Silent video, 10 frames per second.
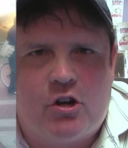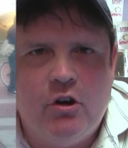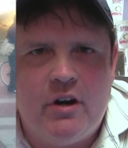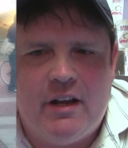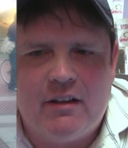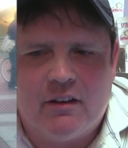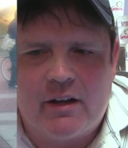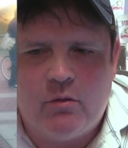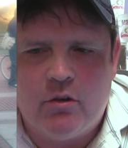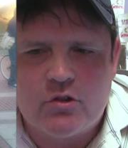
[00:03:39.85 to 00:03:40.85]
good in
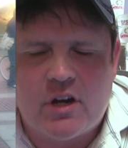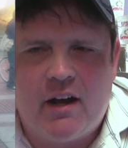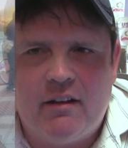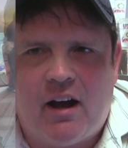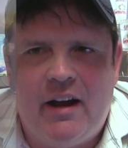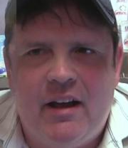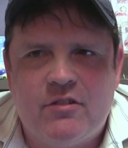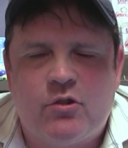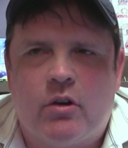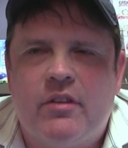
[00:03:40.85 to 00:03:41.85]
like one of those
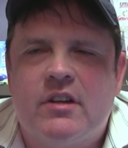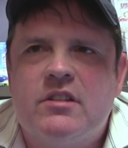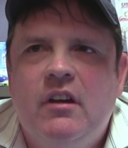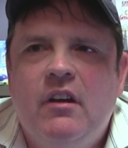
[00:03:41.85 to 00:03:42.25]
high-end sort of things.